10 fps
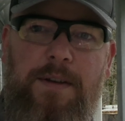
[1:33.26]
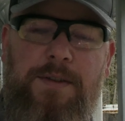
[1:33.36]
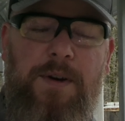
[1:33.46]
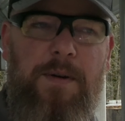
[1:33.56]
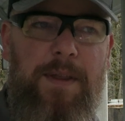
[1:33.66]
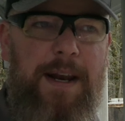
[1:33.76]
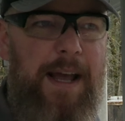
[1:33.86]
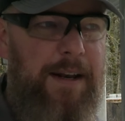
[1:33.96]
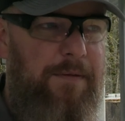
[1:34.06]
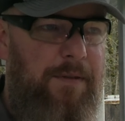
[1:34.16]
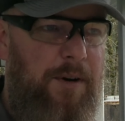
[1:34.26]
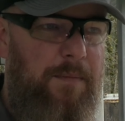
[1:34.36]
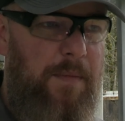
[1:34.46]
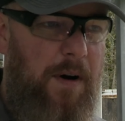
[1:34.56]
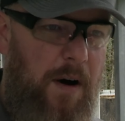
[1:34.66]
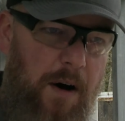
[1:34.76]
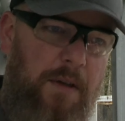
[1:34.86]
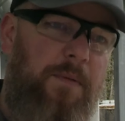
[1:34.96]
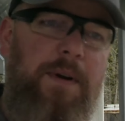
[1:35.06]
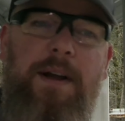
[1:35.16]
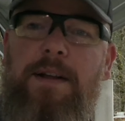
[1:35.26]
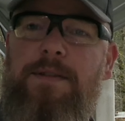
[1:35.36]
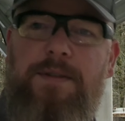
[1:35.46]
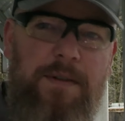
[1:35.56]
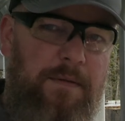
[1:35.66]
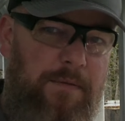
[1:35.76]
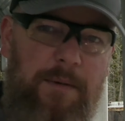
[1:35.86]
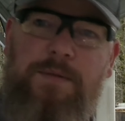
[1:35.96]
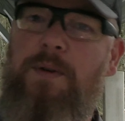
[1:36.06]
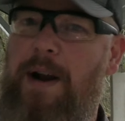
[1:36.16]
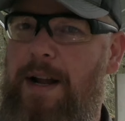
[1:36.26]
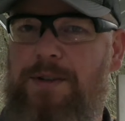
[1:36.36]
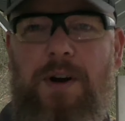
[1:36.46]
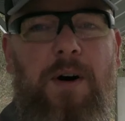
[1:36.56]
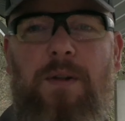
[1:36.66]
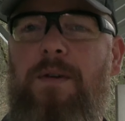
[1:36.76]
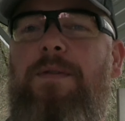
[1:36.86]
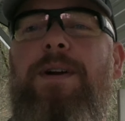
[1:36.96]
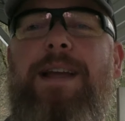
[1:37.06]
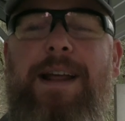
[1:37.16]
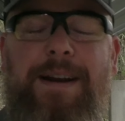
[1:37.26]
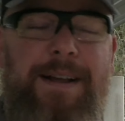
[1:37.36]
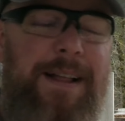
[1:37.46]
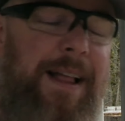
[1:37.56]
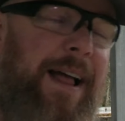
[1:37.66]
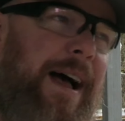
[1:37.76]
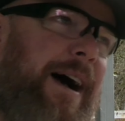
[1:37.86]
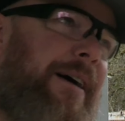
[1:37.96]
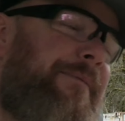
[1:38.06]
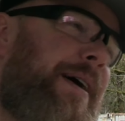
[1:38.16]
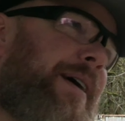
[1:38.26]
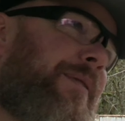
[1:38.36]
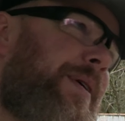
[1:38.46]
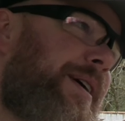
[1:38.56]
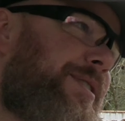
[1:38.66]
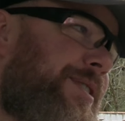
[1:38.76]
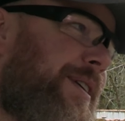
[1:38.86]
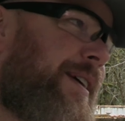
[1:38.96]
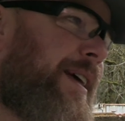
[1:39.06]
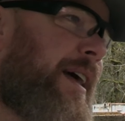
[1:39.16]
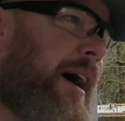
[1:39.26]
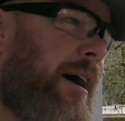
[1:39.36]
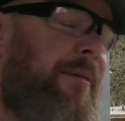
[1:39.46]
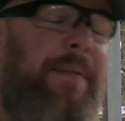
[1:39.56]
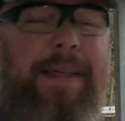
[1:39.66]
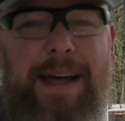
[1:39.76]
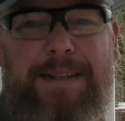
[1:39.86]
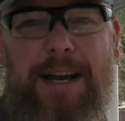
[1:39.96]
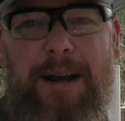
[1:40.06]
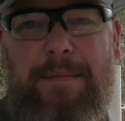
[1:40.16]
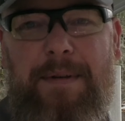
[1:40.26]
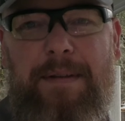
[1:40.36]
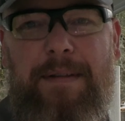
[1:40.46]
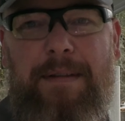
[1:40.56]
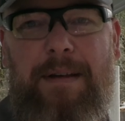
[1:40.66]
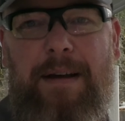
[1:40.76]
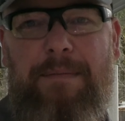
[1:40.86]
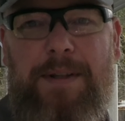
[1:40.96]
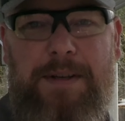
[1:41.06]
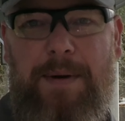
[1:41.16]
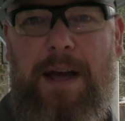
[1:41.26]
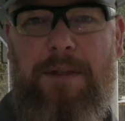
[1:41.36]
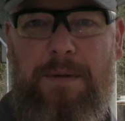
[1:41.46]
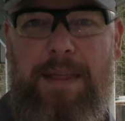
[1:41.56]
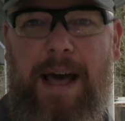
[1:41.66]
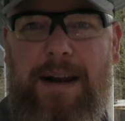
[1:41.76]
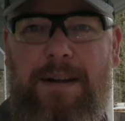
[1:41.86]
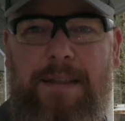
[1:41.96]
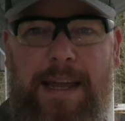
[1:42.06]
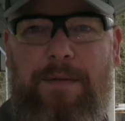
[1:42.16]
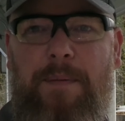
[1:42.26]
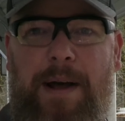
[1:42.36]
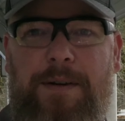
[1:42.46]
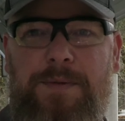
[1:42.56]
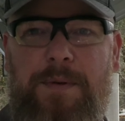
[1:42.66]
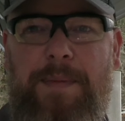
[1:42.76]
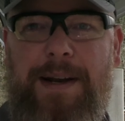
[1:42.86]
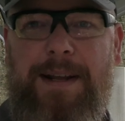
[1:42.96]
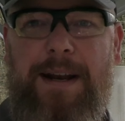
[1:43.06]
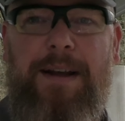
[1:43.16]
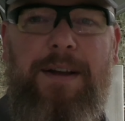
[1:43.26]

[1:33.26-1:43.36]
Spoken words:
So then I had to film all three guns from scratch all over again, which by the time I got through that, the camera batteries were about dead.